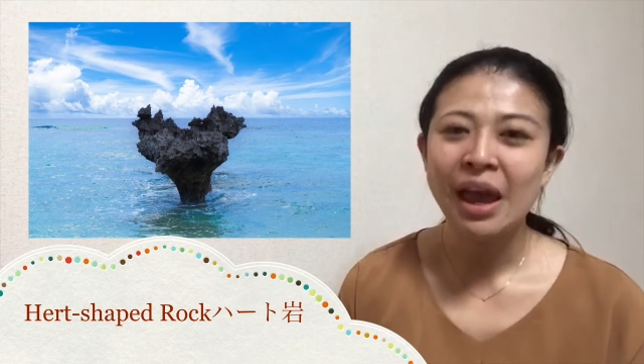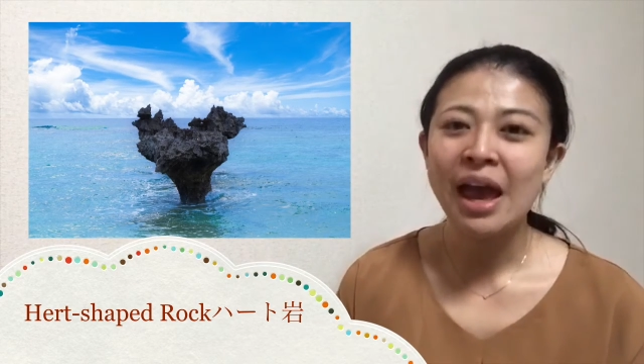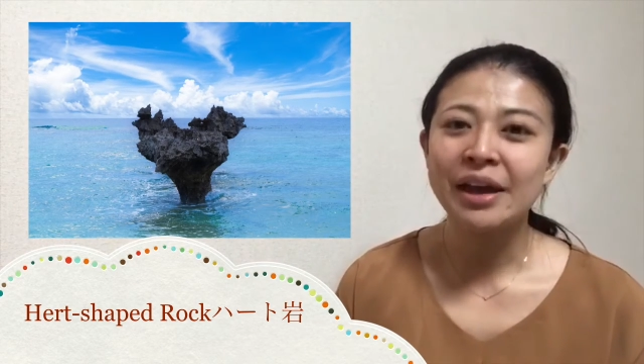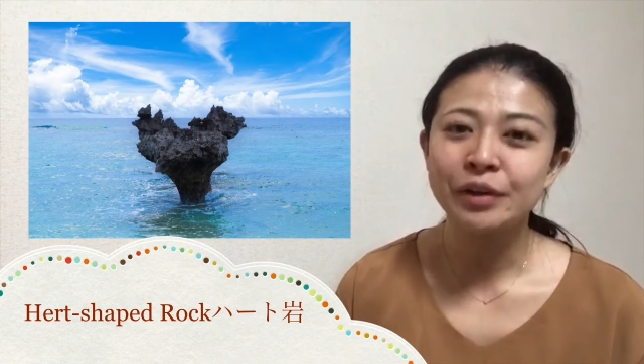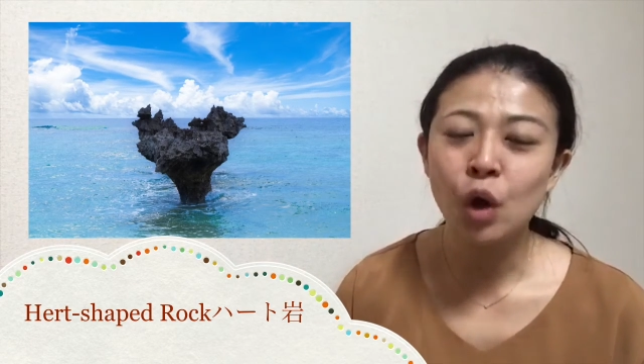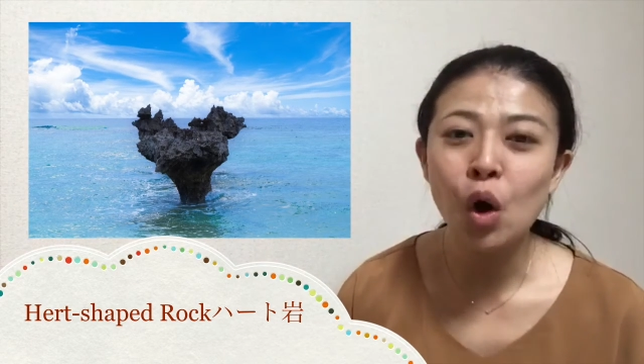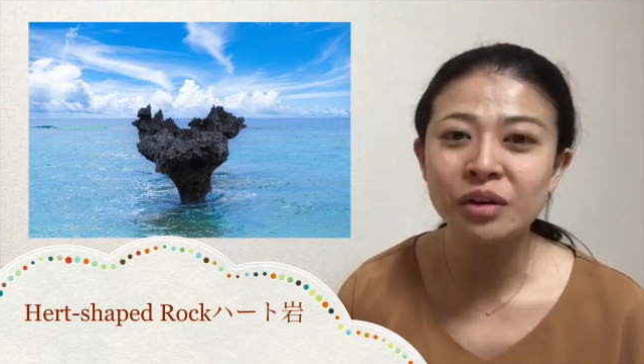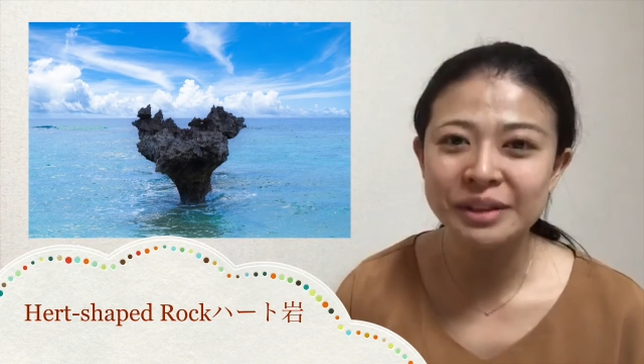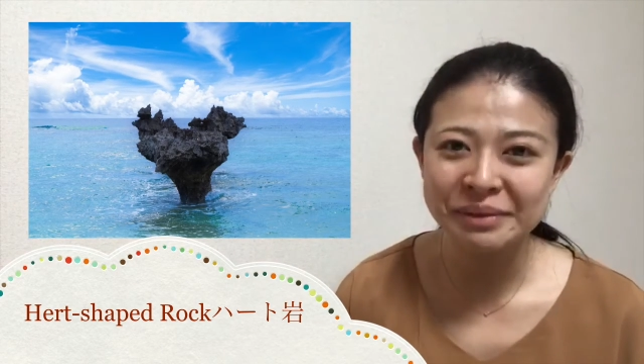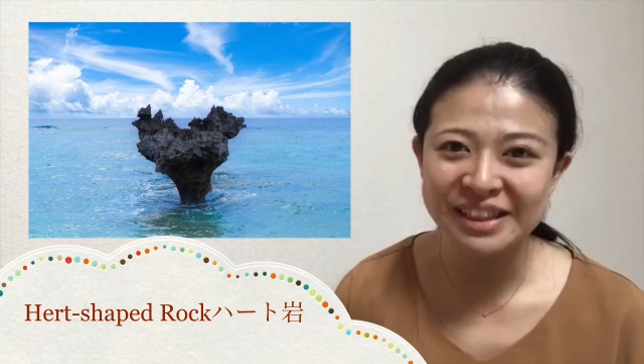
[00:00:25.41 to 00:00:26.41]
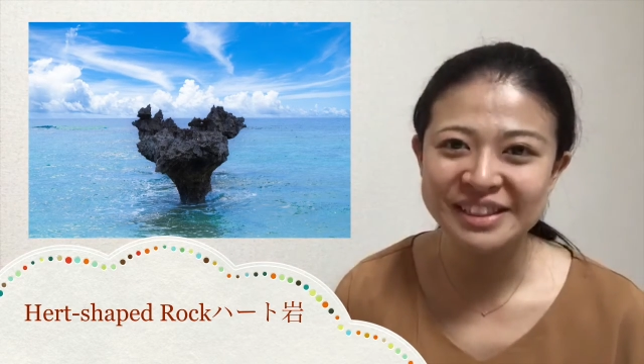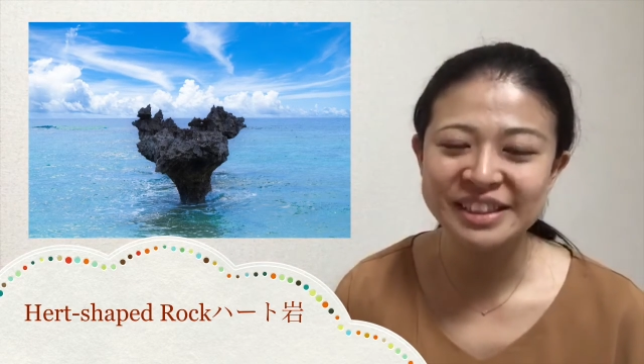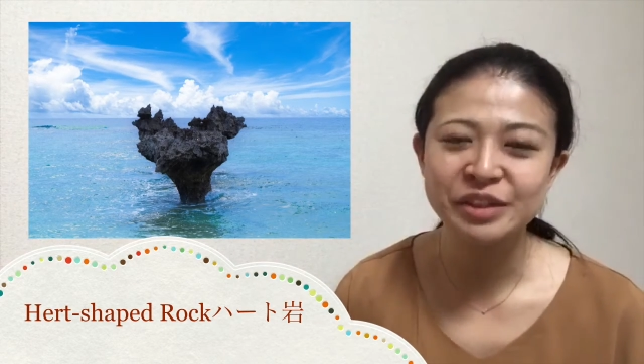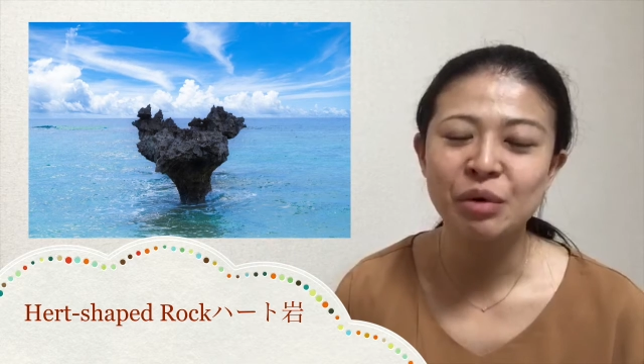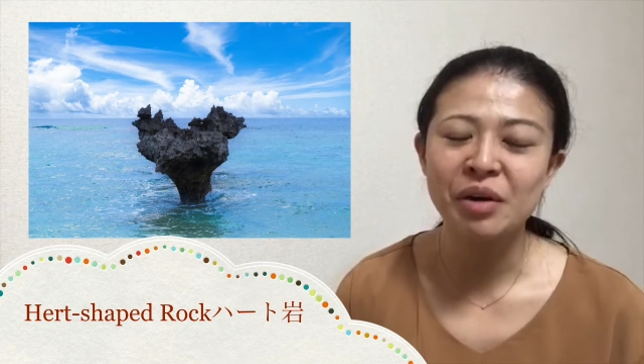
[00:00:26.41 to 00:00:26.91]
and Kouri Beach
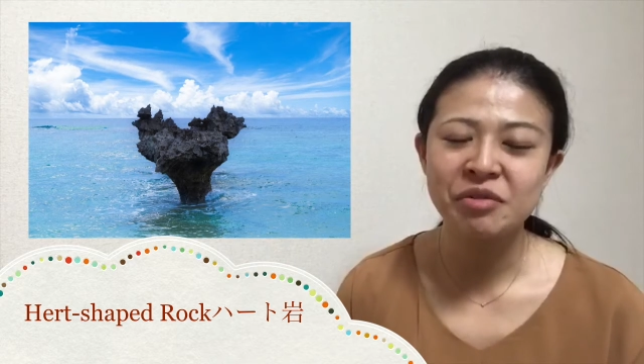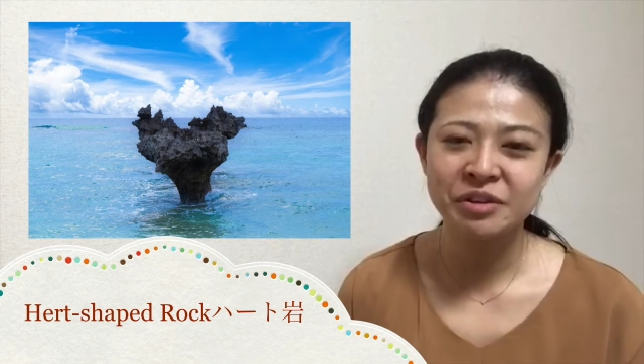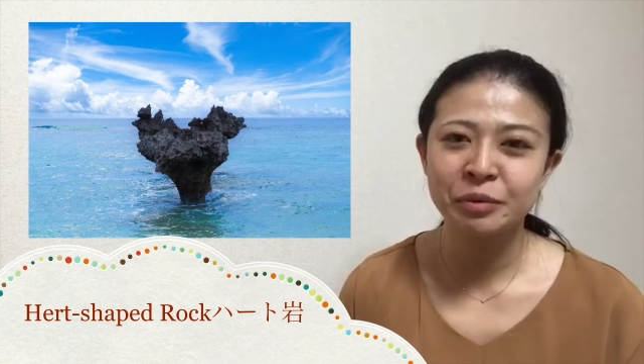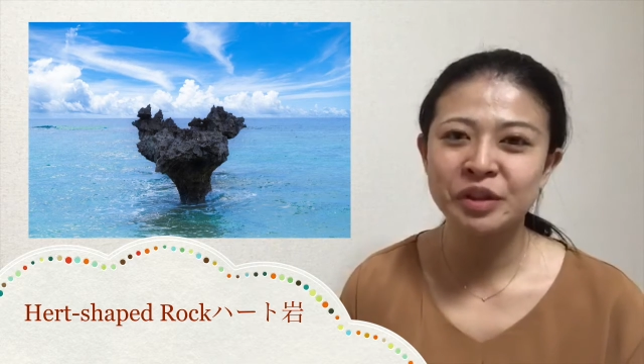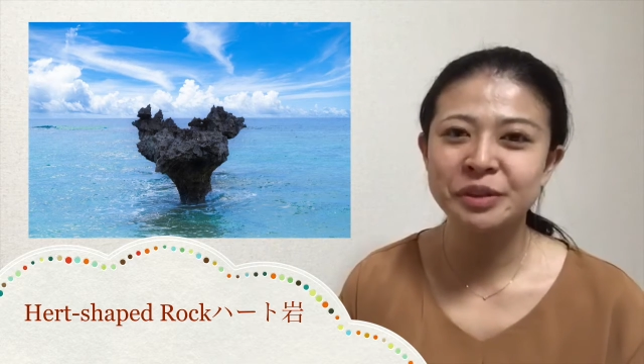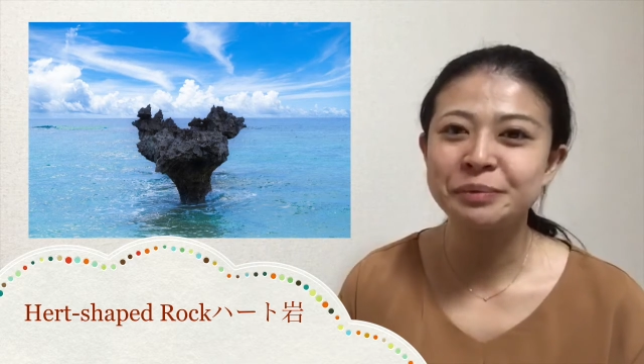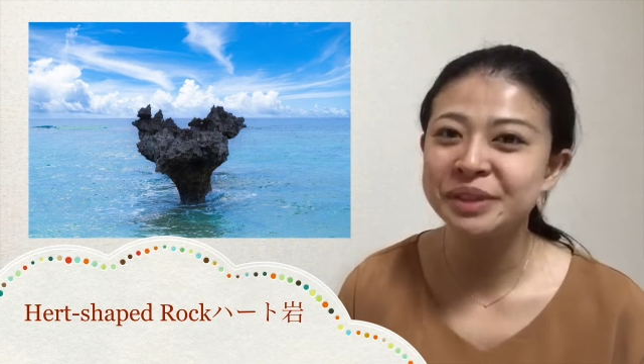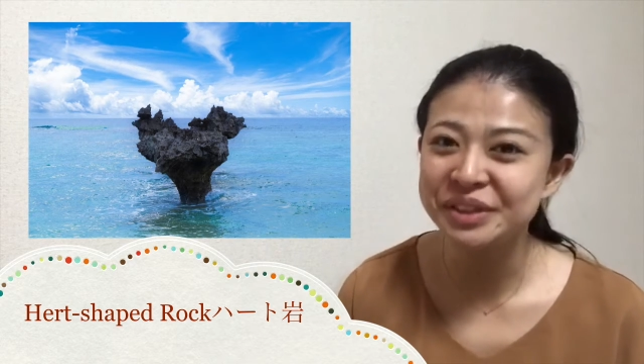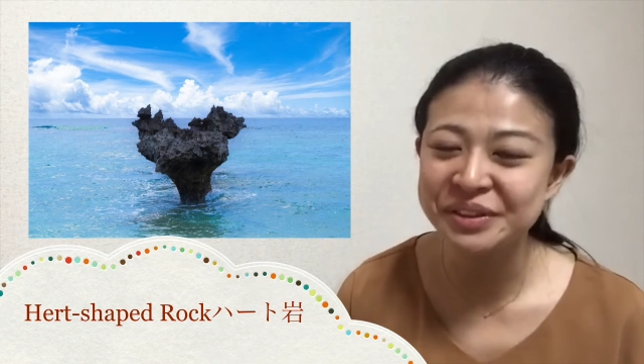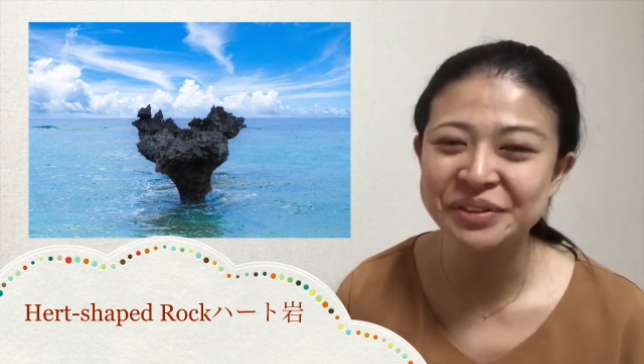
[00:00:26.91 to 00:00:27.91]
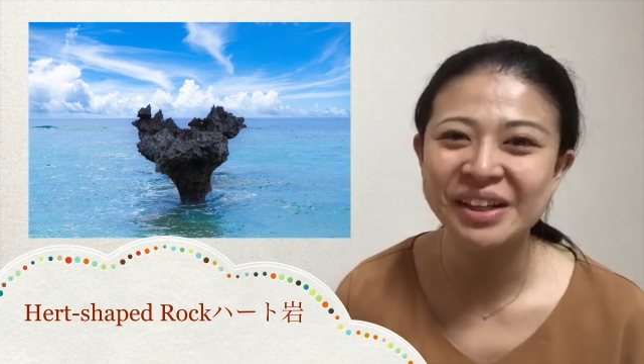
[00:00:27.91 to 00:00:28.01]
is one of the most beautiful